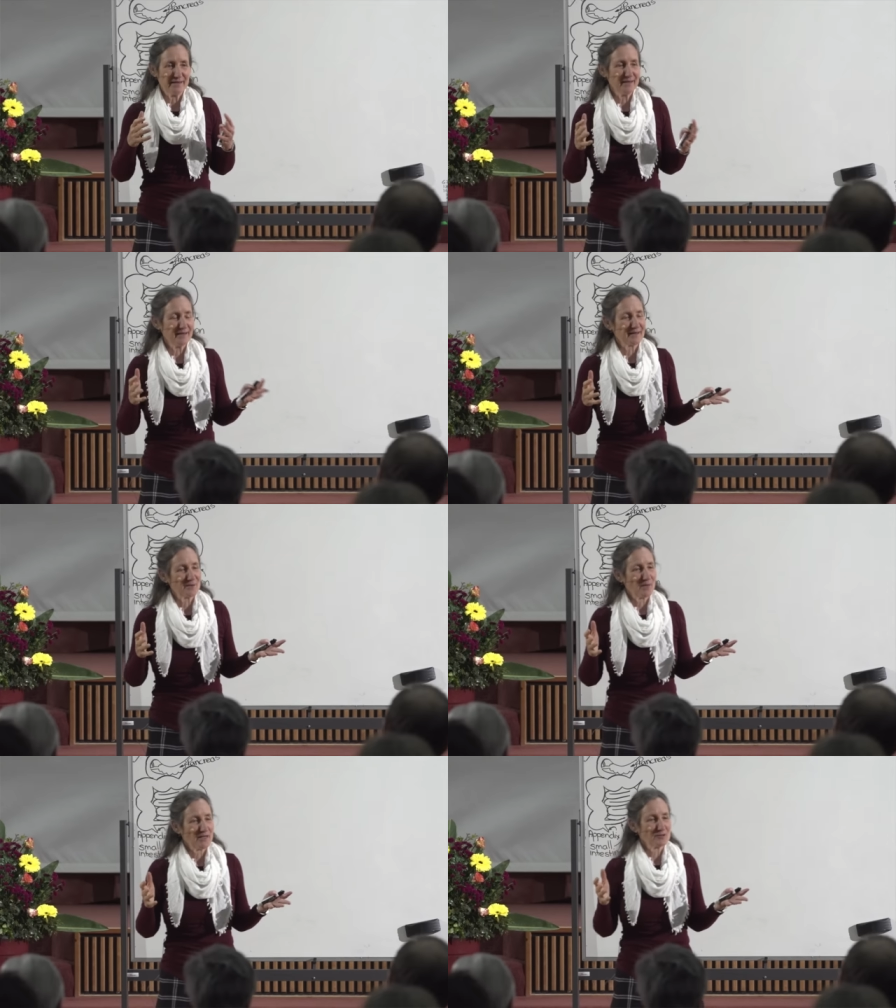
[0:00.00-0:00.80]
eating
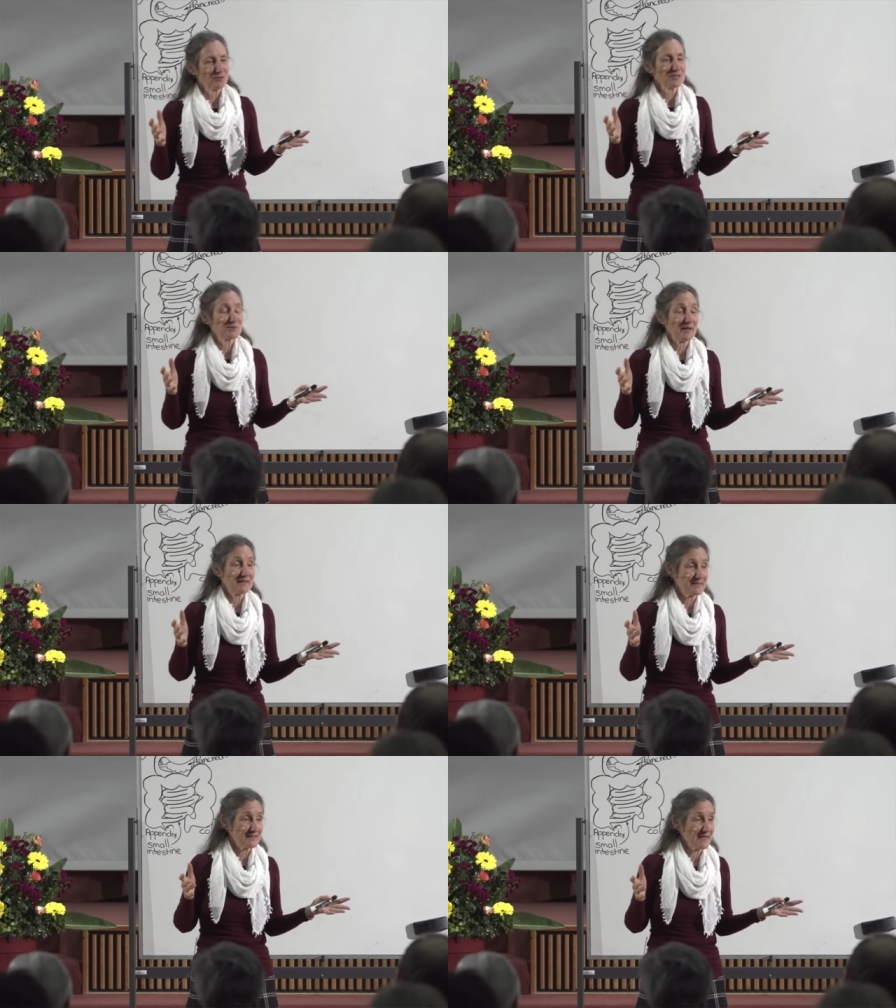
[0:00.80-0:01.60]
at my daughter's
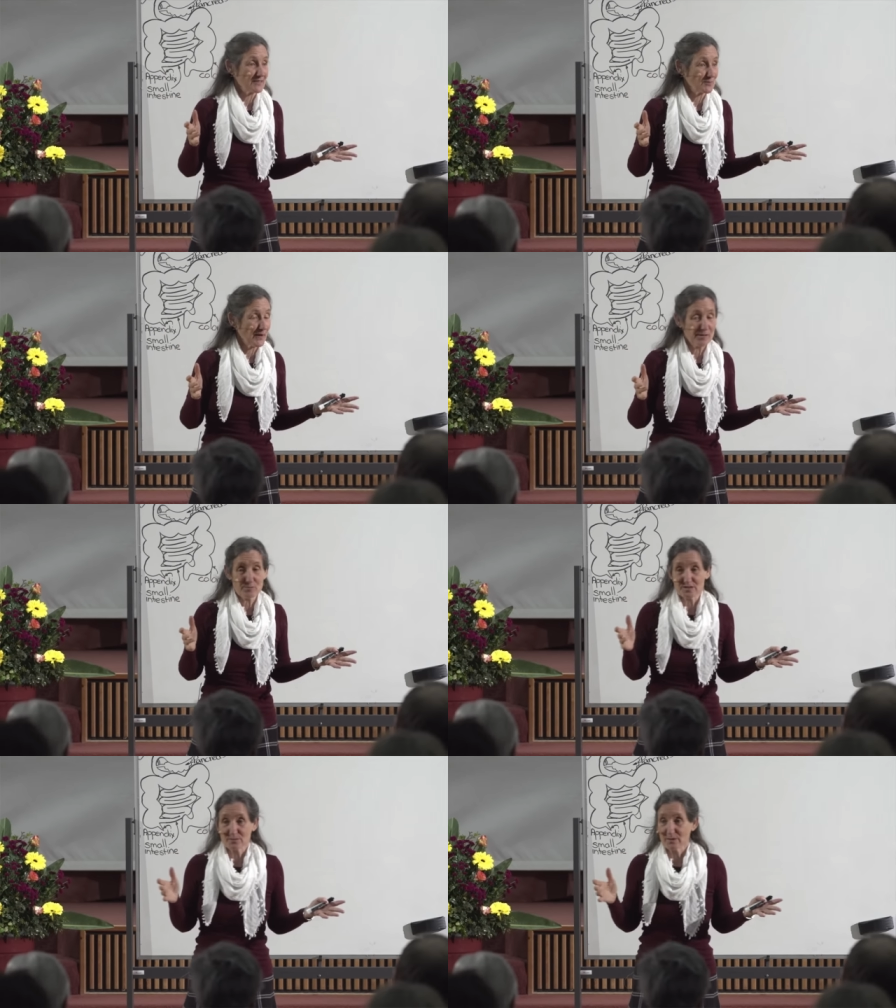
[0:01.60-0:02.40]
place in Tasmania.
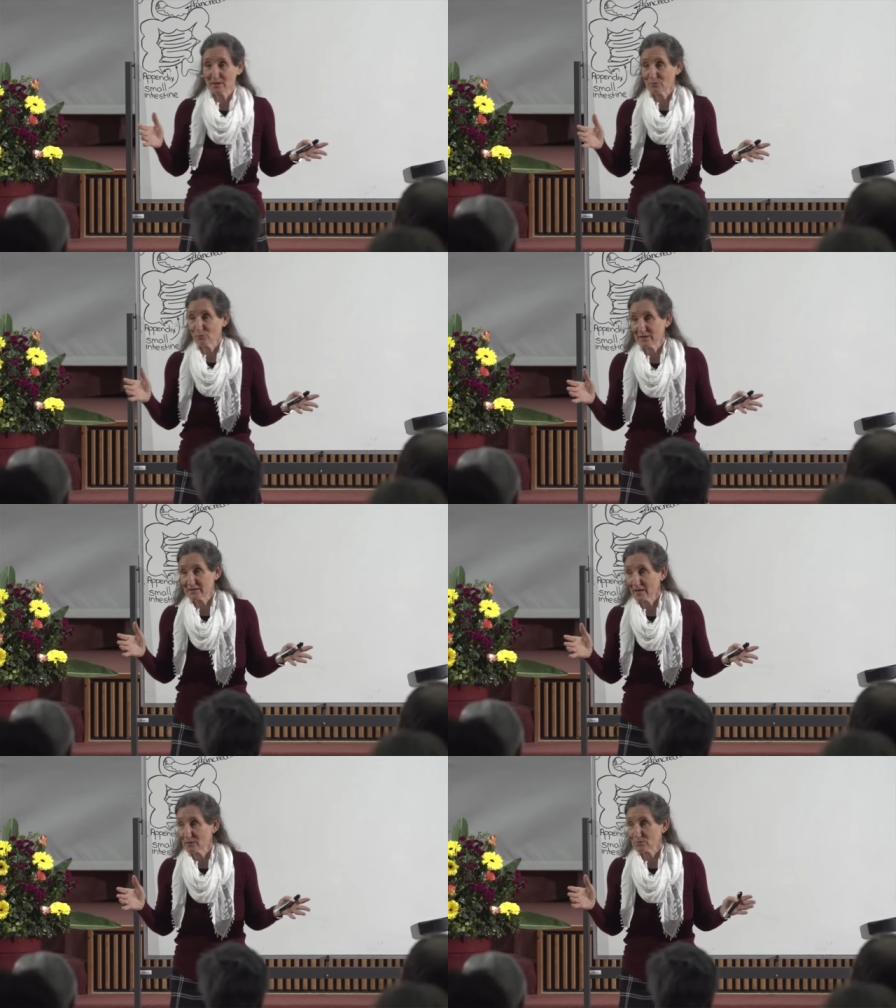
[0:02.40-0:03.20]
It was the middle of
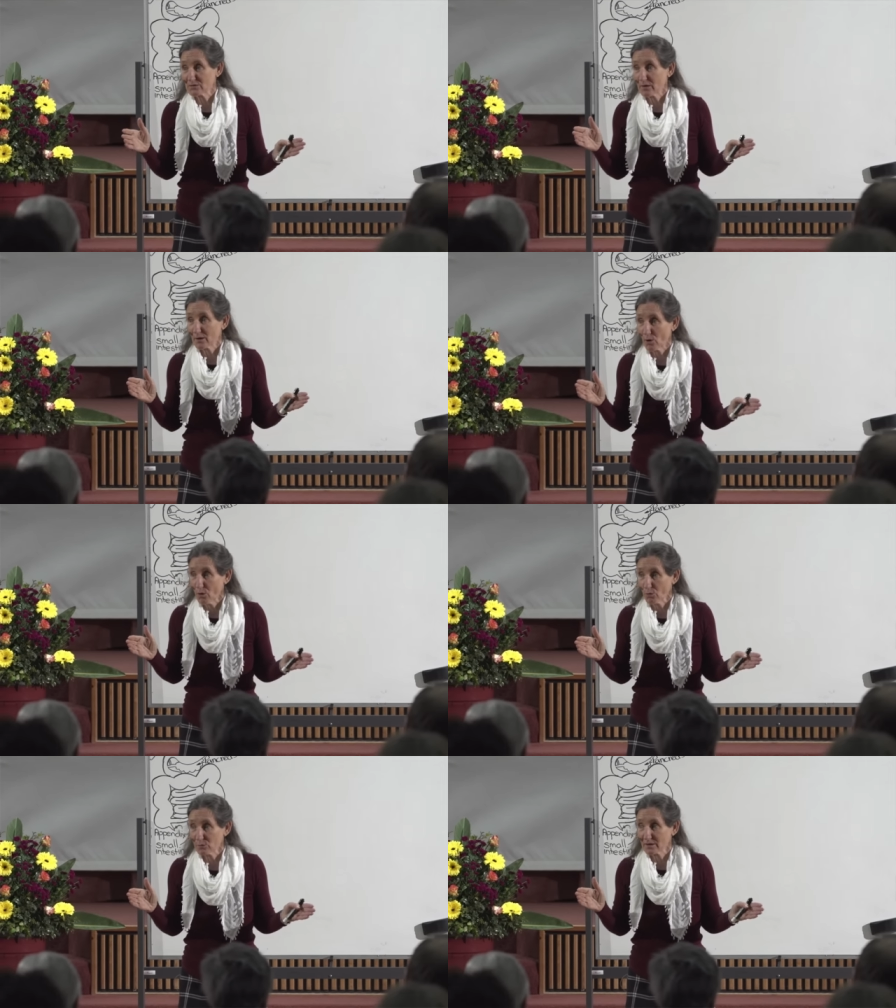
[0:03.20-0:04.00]
winter and it was very
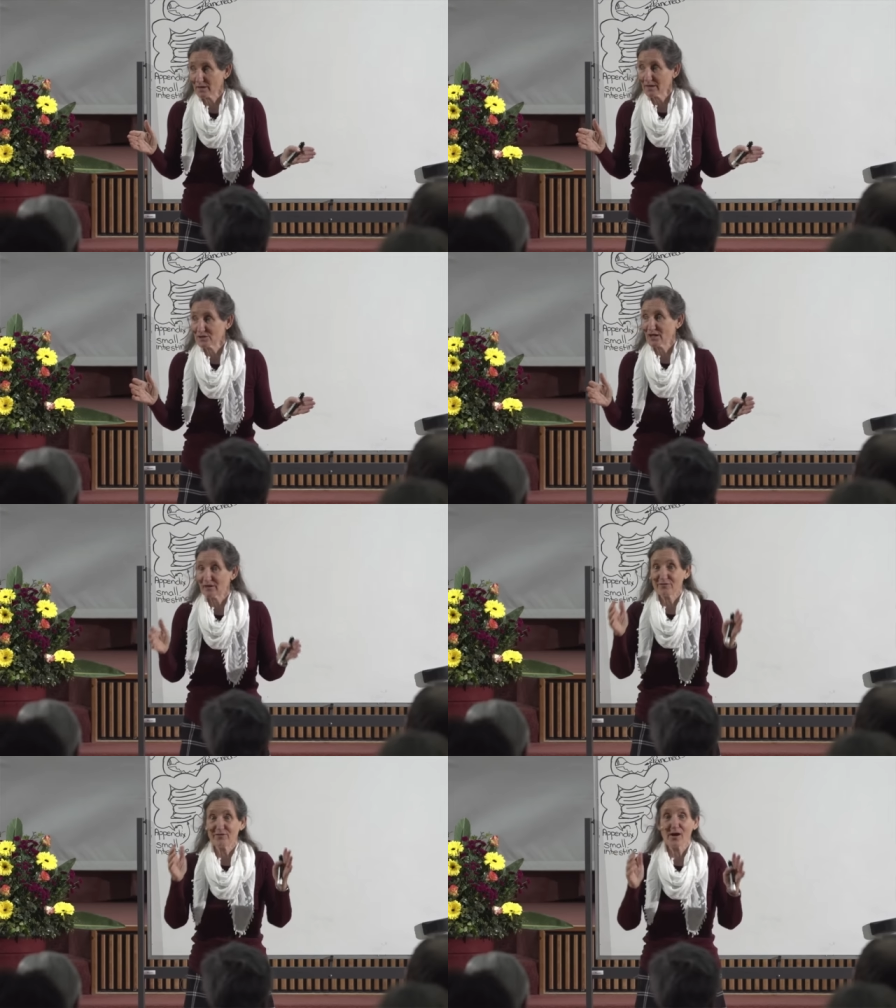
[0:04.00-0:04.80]
cold. And she
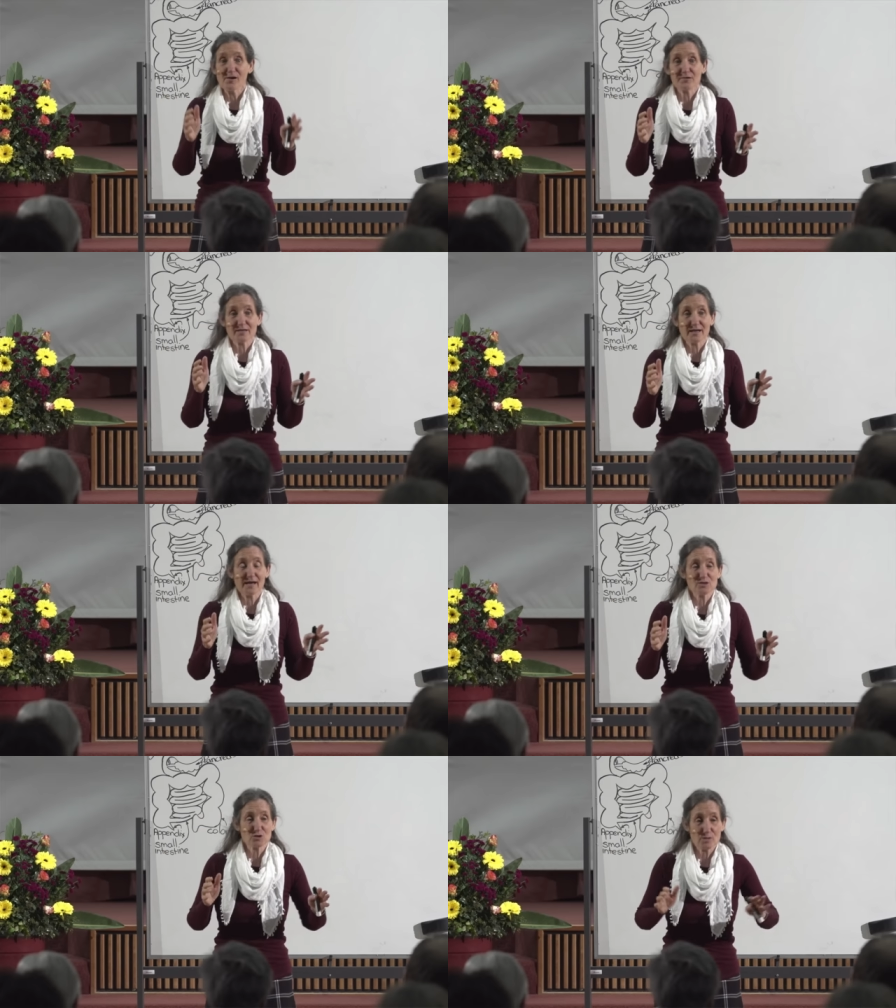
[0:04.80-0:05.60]
had a fire in the
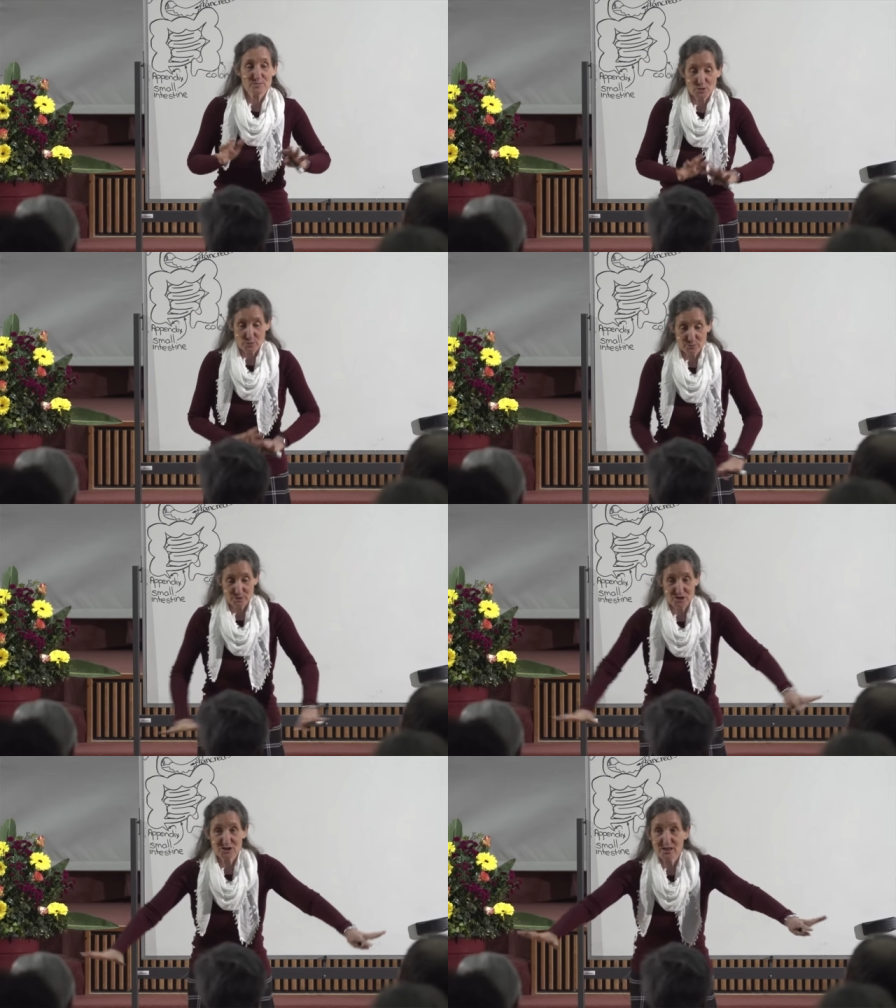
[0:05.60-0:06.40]
lounge room, so we
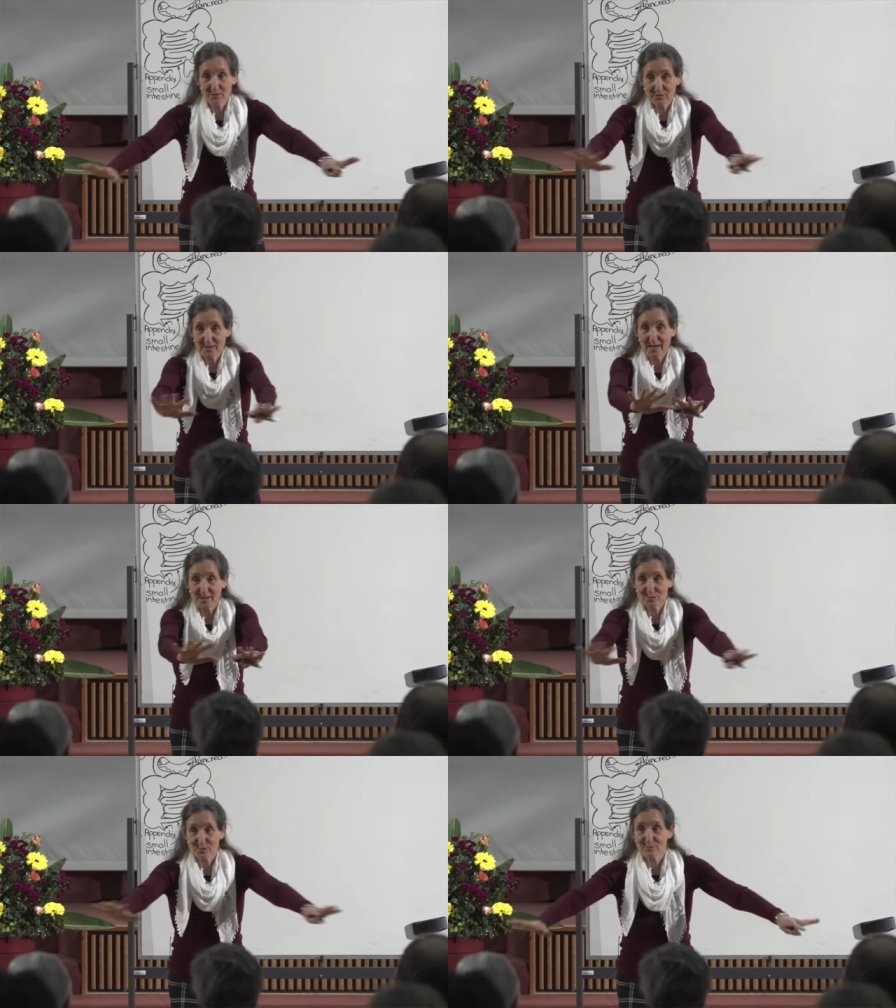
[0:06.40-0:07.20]
put a sheet on the
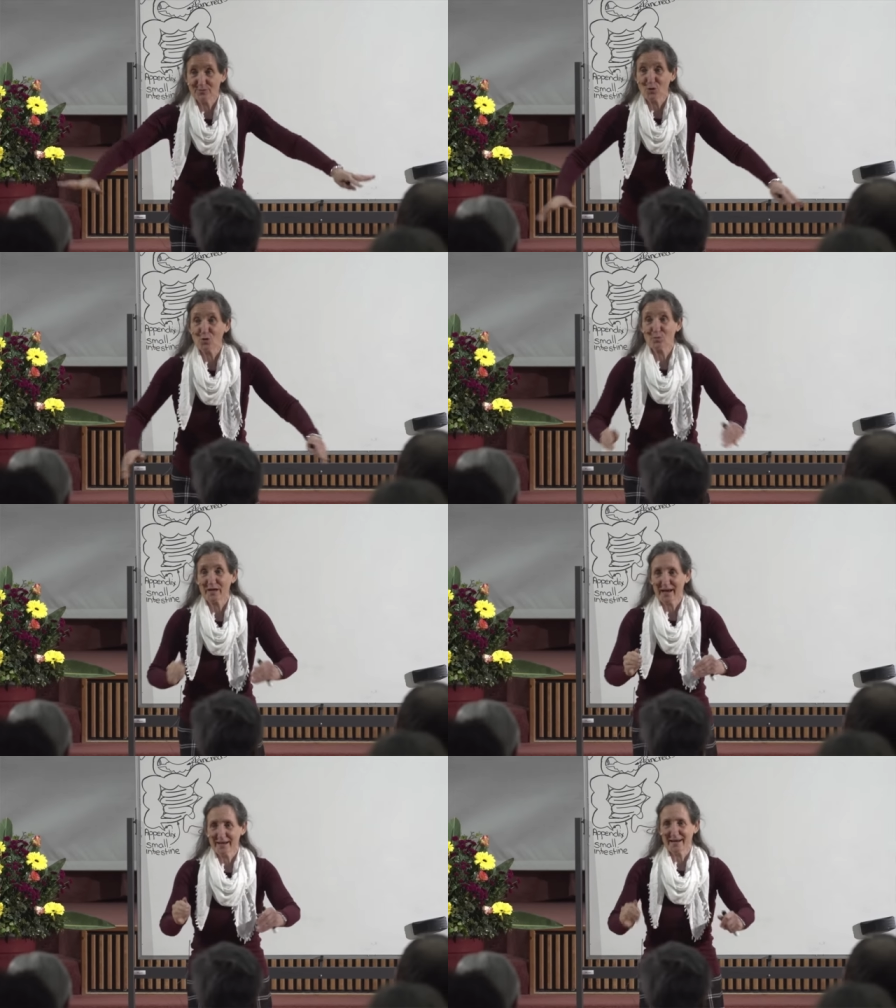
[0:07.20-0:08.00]
lounge room floor and
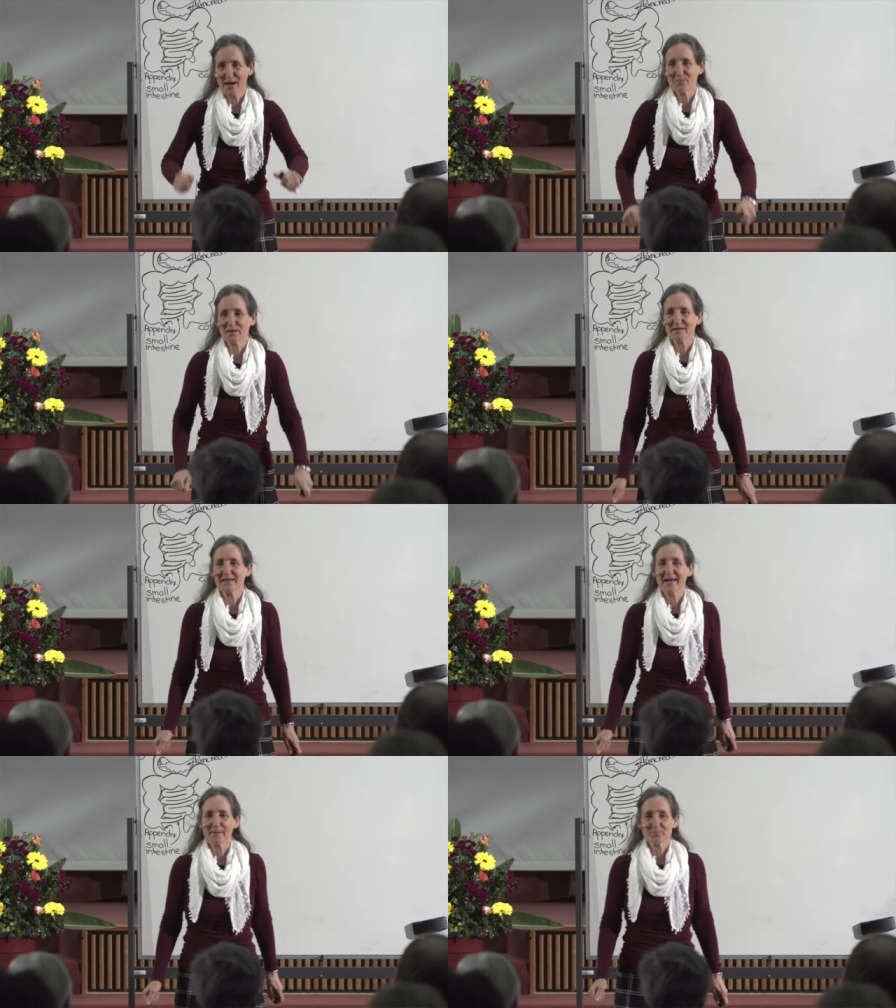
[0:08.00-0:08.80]
we ate our meal
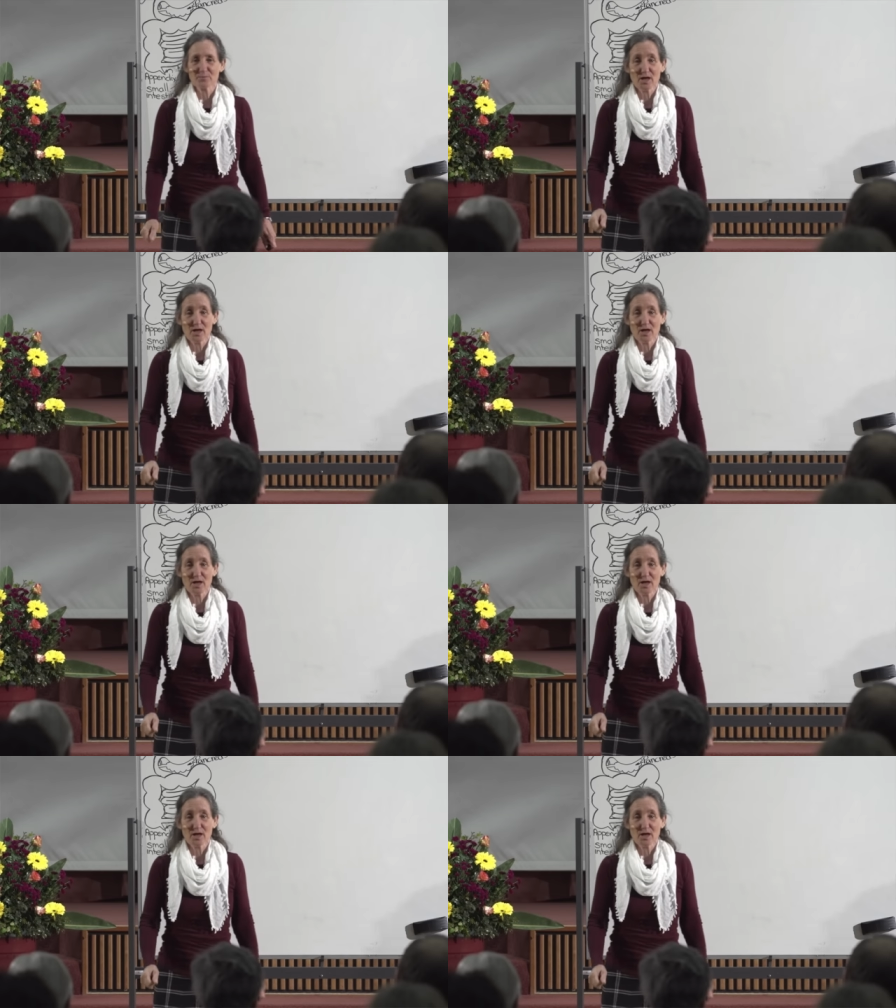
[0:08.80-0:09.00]
there.